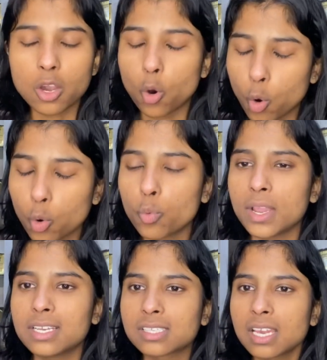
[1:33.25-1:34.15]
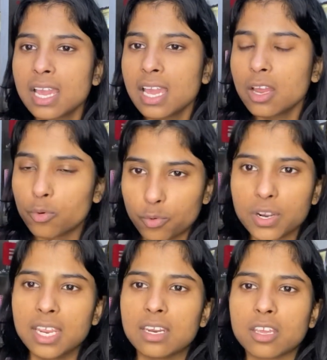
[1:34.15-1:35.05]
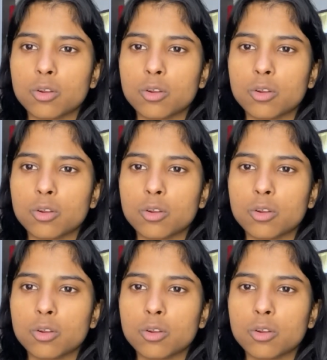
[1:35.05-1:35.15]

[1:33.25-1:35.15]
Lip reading: Always read,